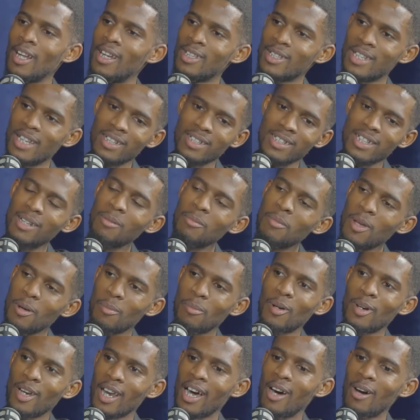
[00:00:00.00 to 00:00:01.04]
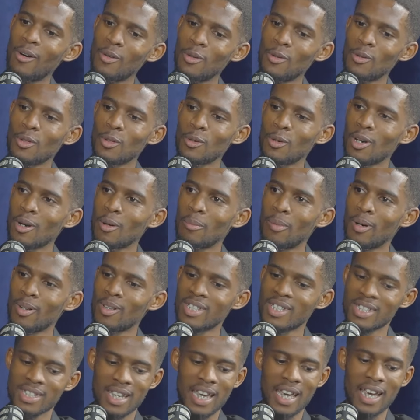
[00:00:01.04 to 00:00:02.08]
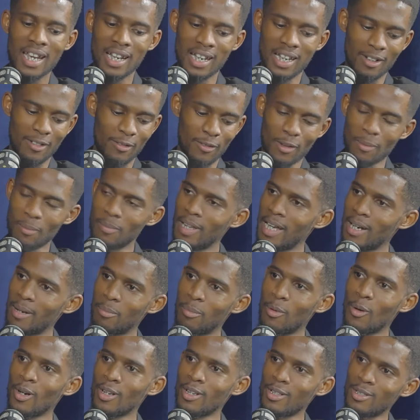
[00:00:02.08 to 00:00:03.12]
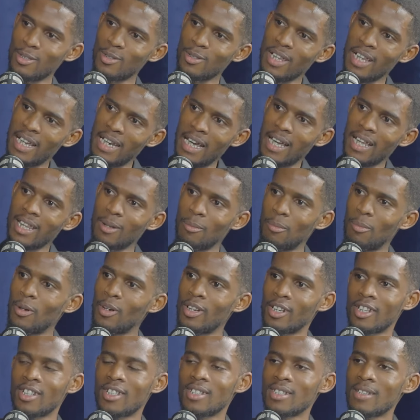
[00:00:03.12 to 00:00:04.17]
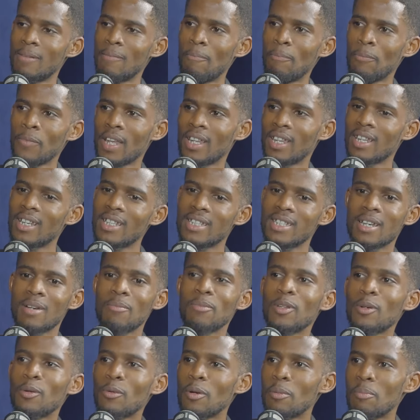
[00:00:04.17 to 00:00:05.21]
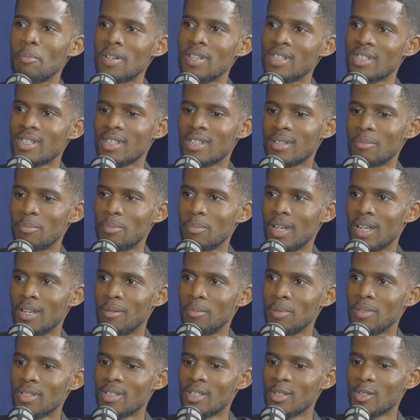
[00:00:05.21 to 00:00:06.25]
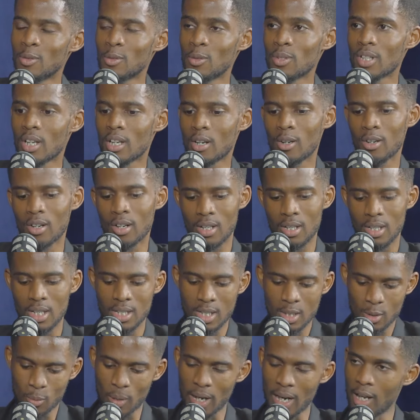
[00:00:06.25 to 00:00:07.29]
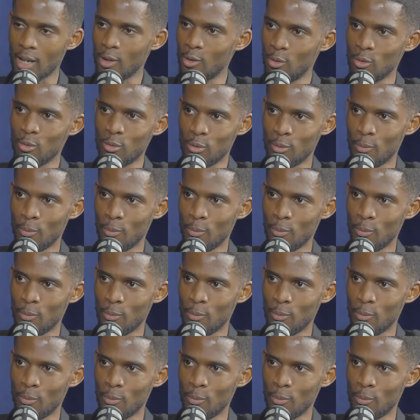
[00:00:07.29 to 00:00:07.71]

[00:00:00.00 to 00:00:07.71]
Tell me about how you thought about scaling from that point to that other point, because I think it's something we miss in business, to say, look, this is what I do.